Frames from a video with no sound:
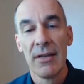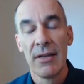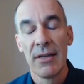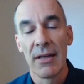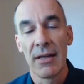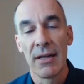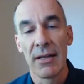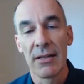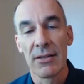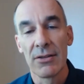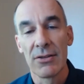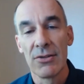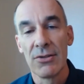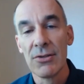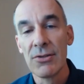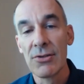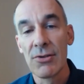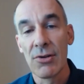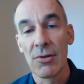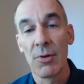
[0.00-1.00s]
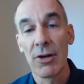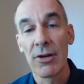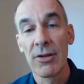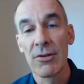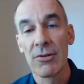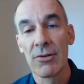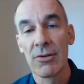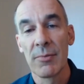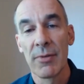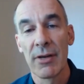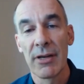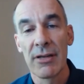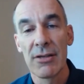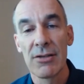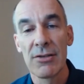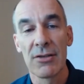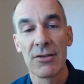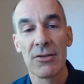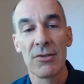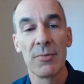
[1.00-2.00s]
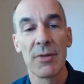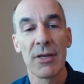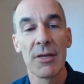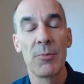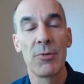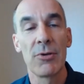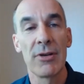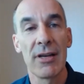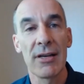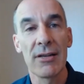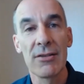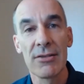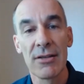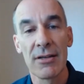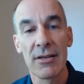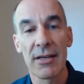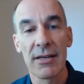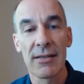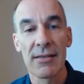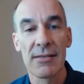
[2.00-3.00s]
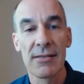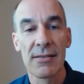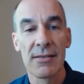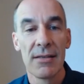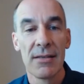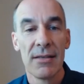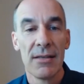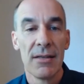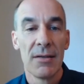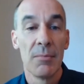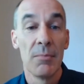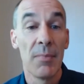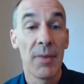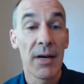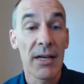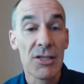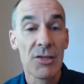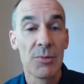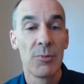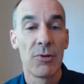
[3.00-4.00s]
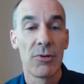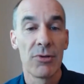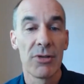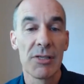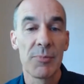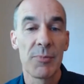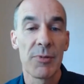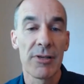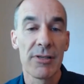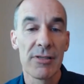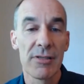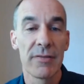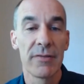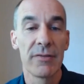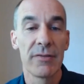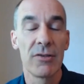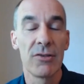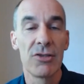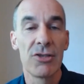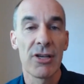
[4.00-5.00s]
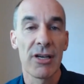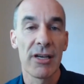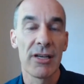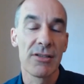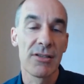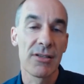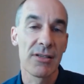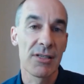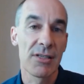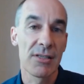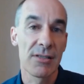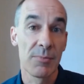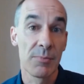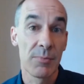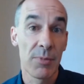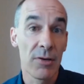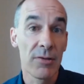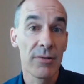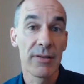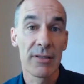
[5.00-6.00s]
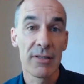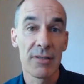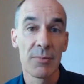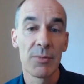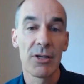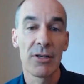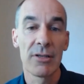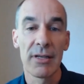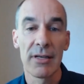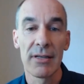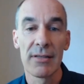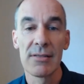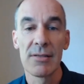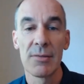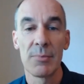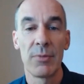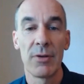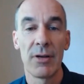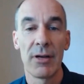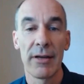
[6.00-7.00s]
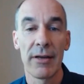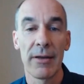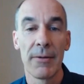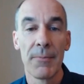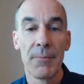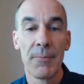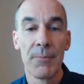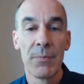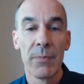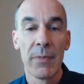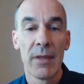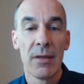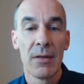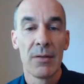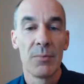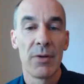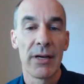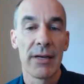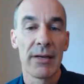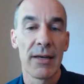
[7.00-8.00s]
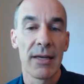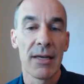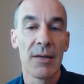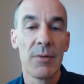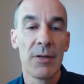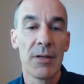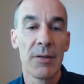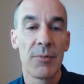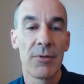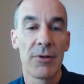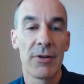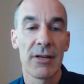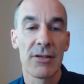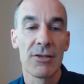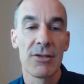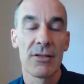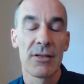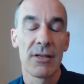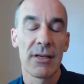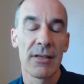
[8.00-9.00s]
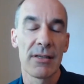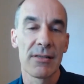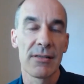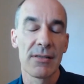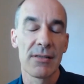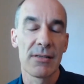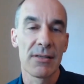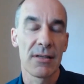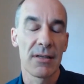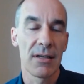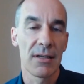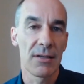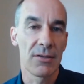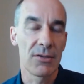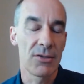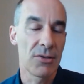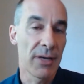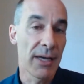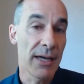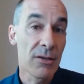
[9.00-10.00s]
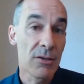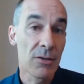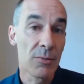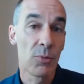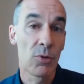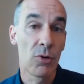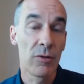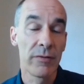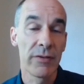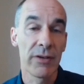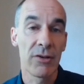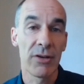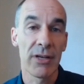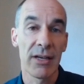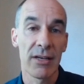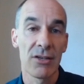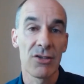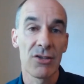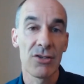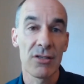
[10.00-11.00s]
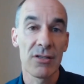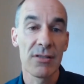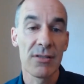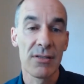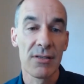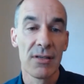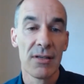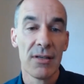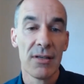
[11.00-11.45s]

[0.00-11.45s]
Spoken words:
and use robotic automation to make production lines much more responsive to changes both in demand and supply by enabling production lines to handle more variations,